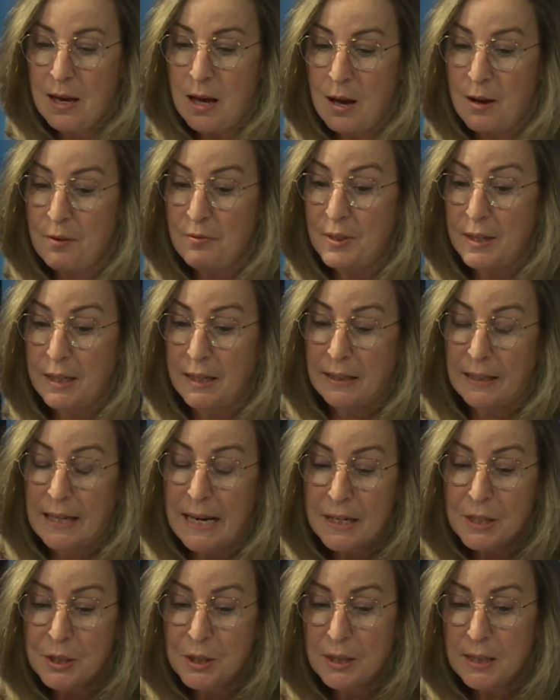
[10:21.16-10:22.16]
the
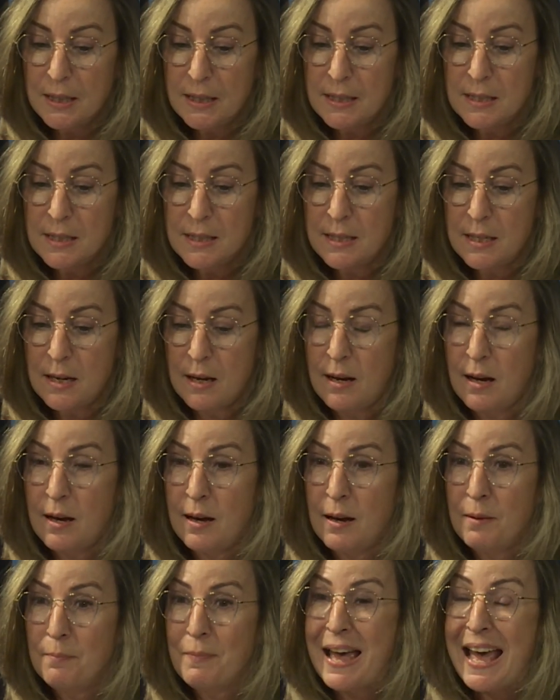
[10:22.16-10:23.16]
elections,
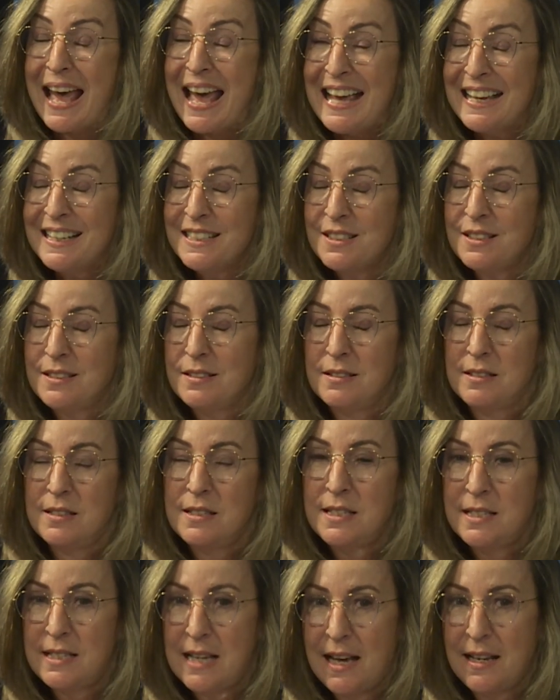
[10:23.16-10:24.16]
and
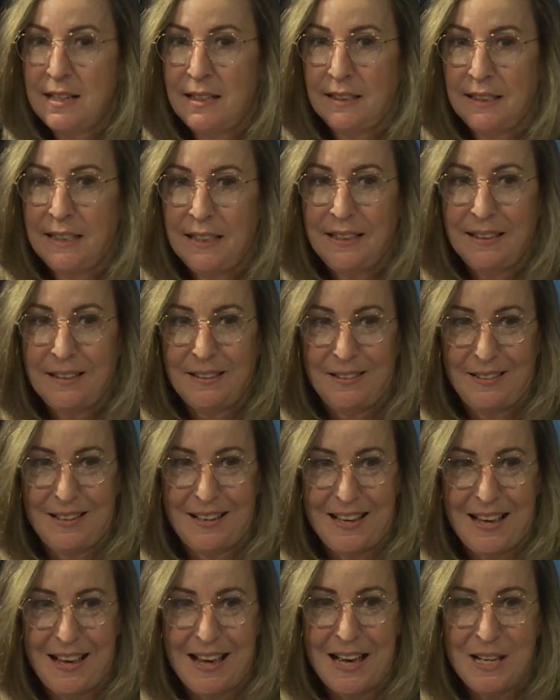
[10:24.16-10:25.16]
sadly,
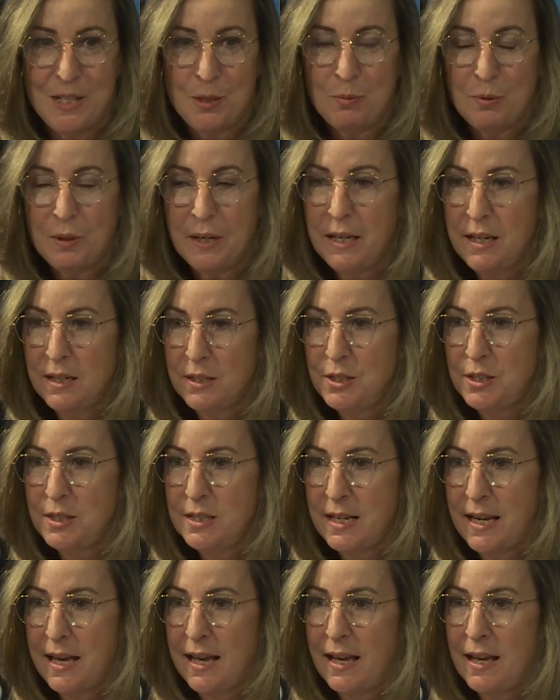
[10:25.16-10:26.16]
as we're here
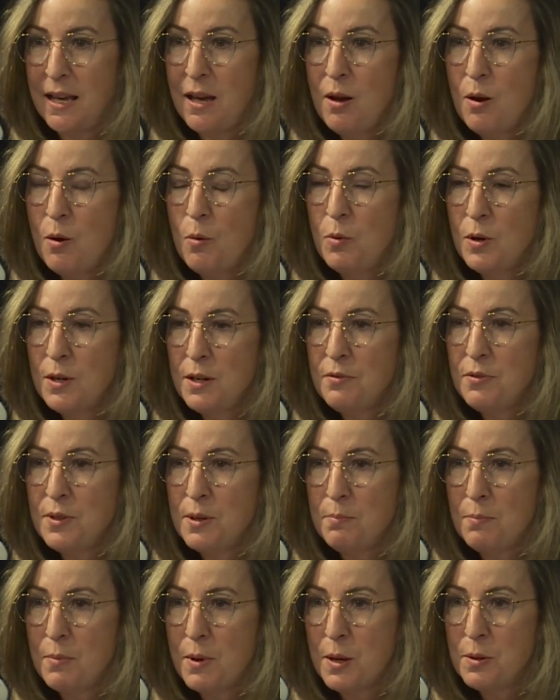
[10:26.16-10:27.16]
today, one of the
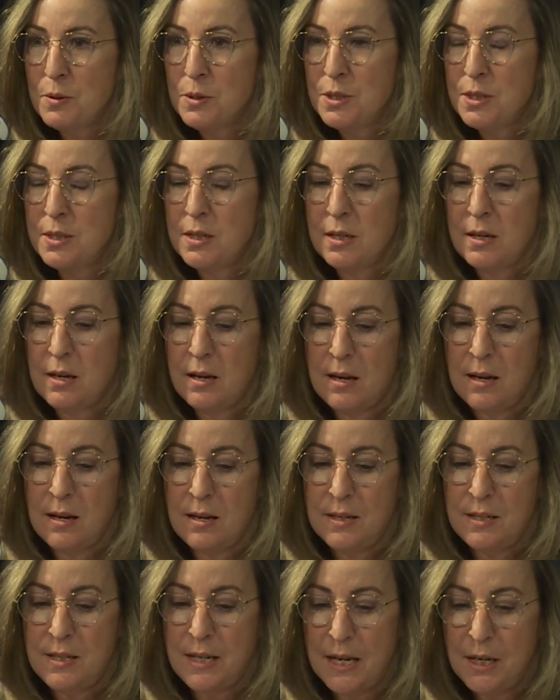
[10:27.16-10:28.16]
most
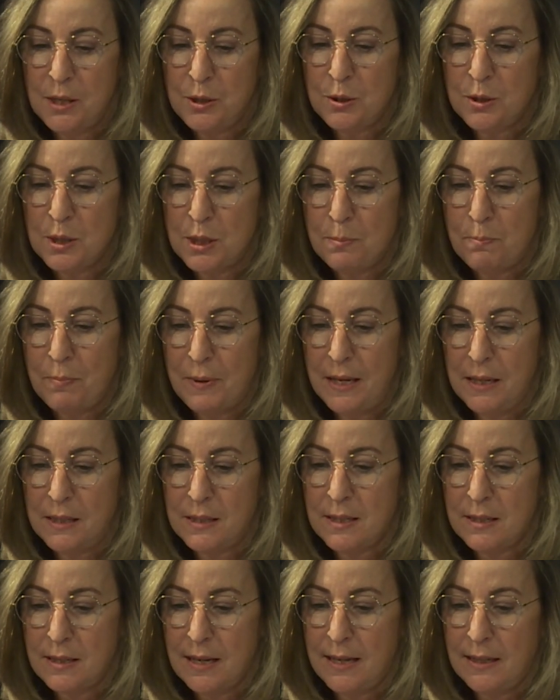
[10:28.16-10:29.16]
dangerous
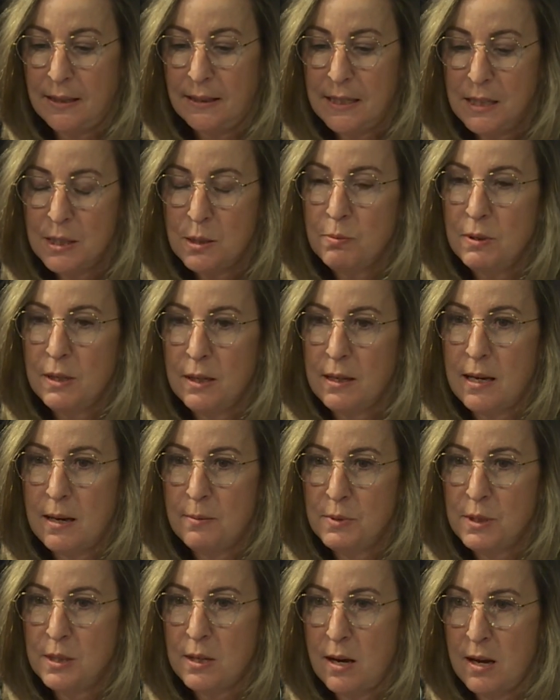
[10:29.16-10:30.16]
beats, at least when it
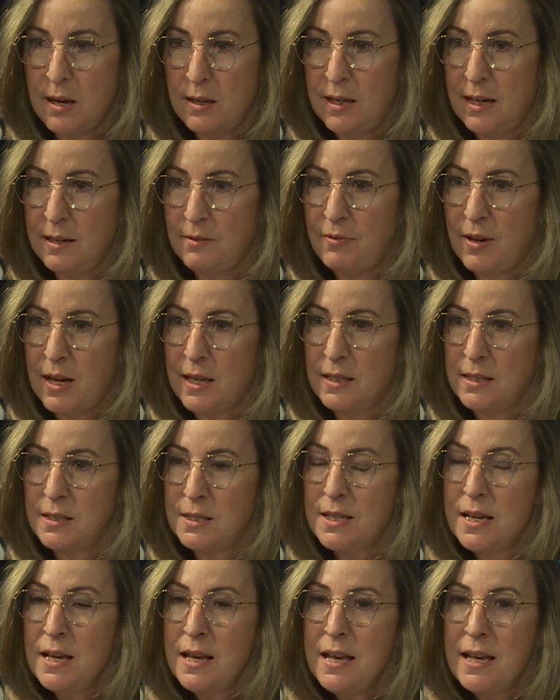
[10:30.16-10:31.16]
comes to online
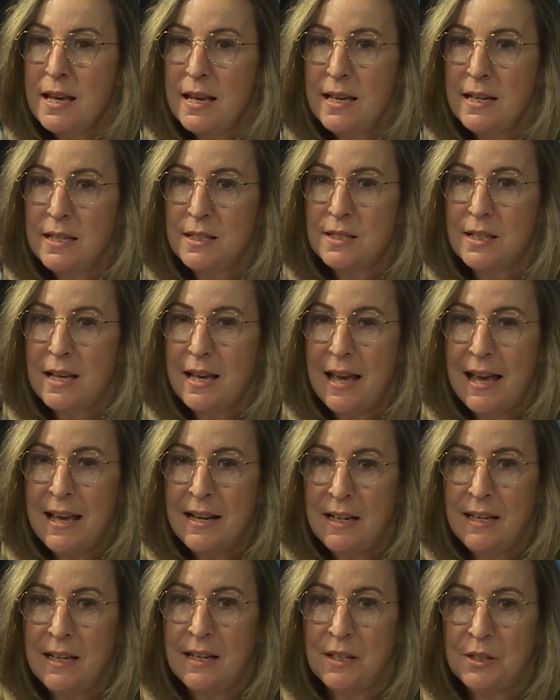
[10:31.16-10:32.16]
violence, is
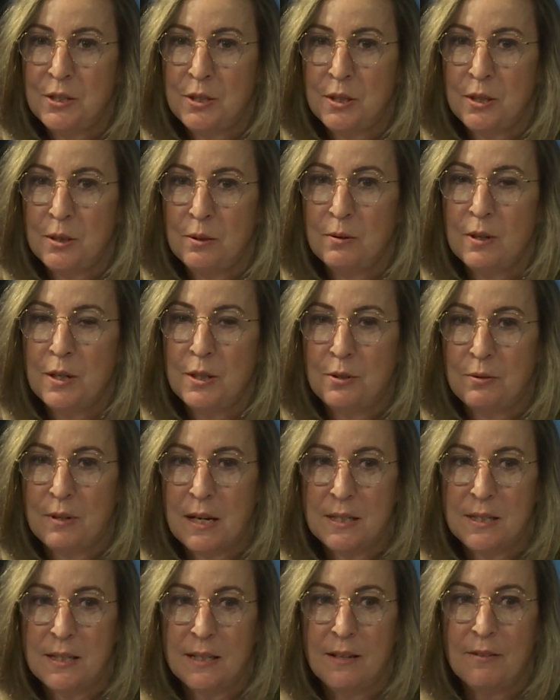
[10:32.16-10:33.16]
any issue
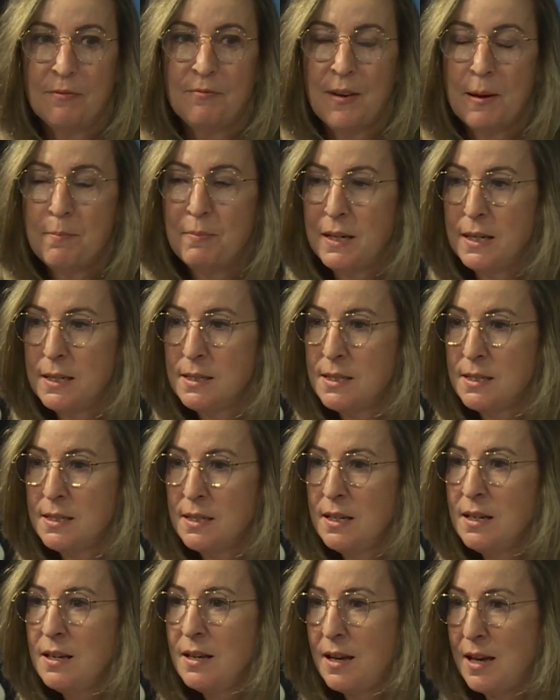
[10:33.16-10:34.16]
addressing feminist
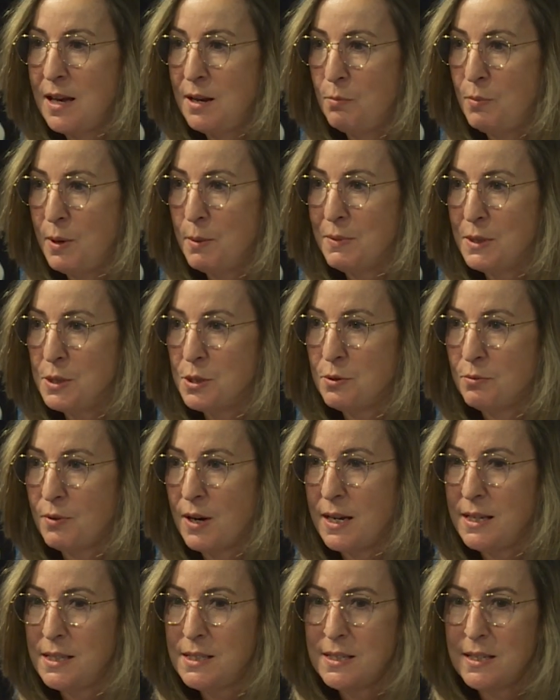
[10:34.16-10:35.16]
and women's
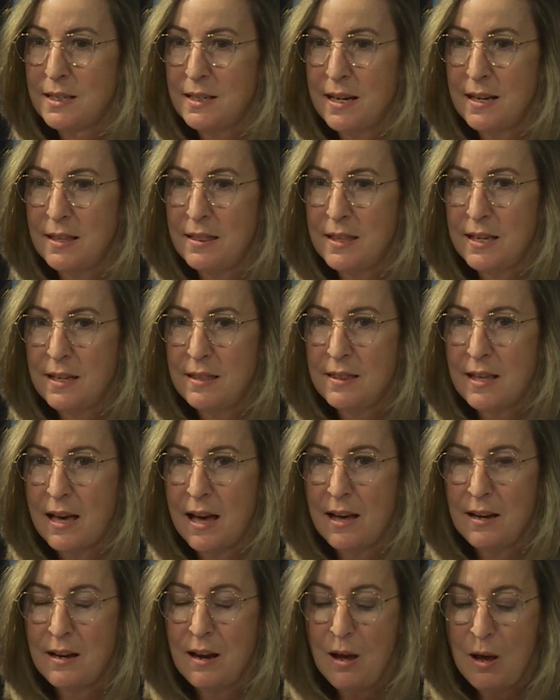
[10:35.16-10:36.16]
rights. And I think
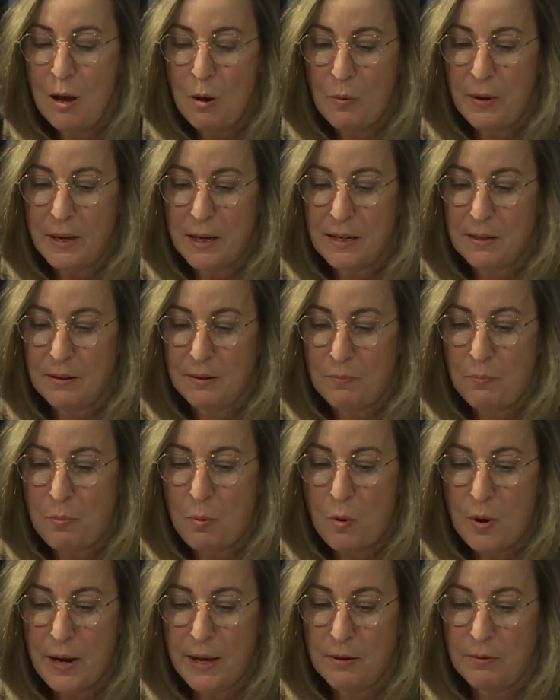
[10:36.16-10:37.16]
that we can
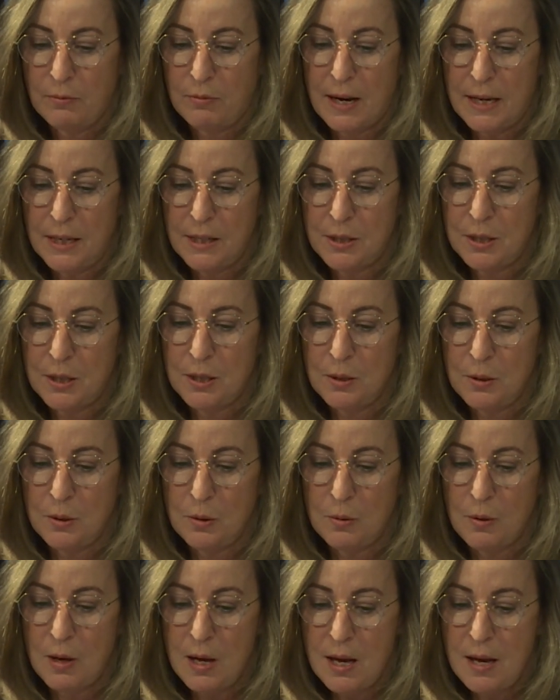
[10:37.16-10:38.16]
point right
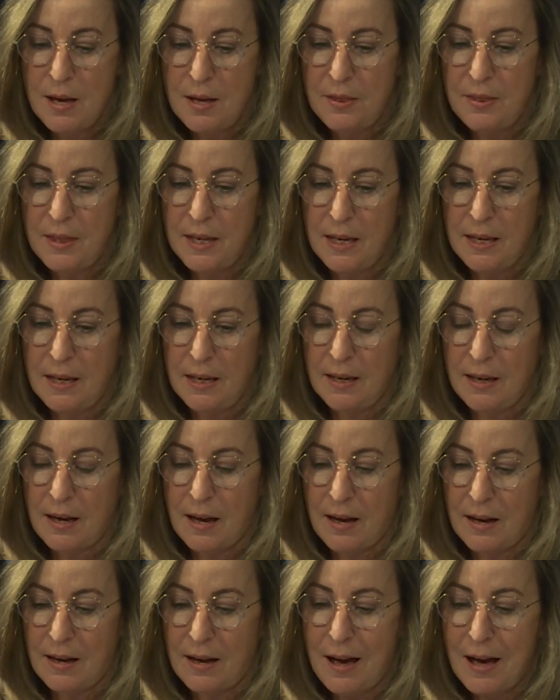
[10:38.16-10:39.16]
to the
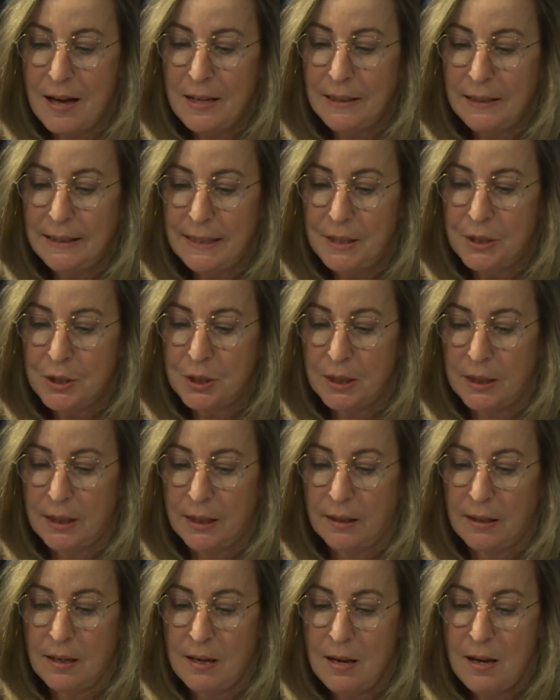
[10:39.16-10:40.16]

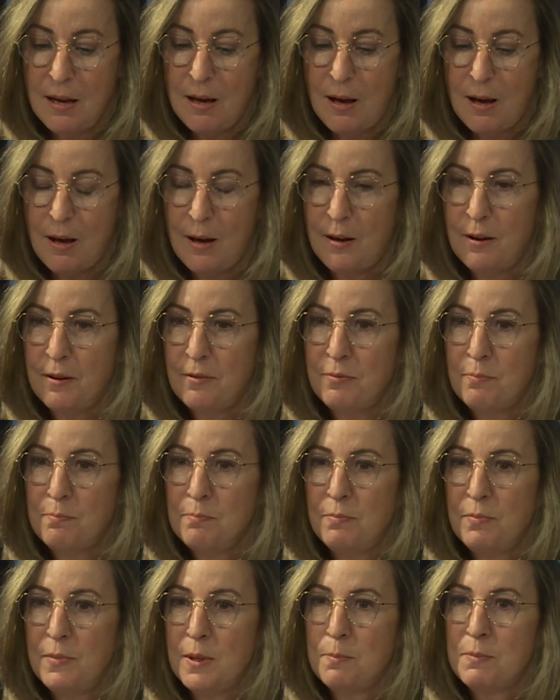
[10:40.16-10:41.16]
unleashing of
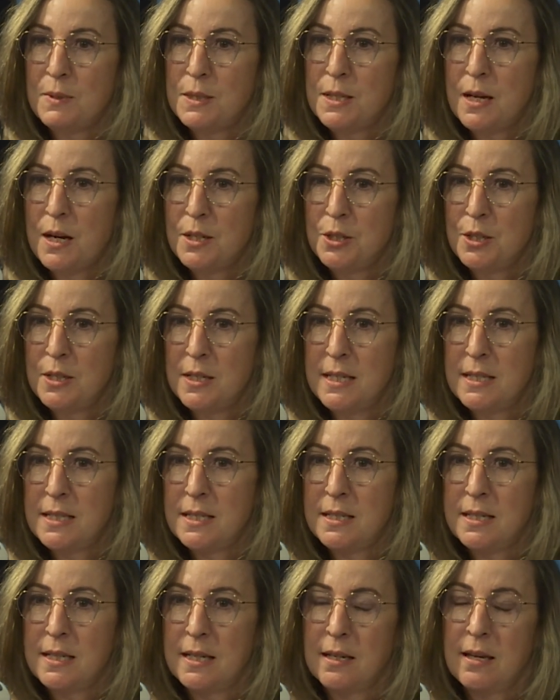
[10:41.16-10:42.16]
the
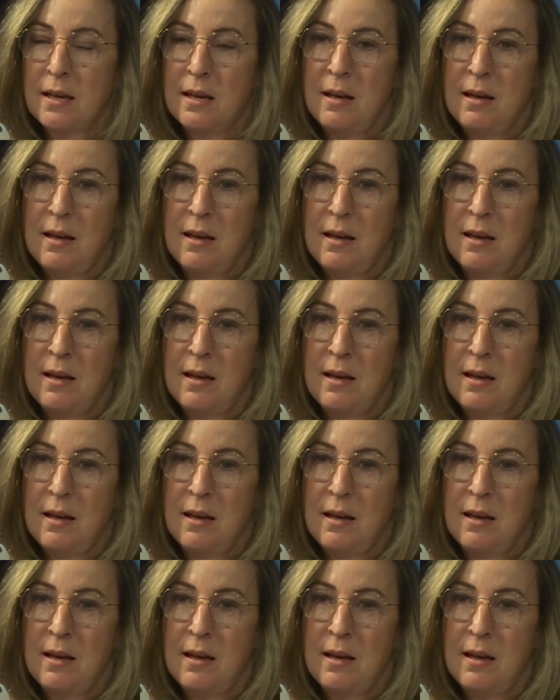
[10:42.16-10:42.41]
misogynistic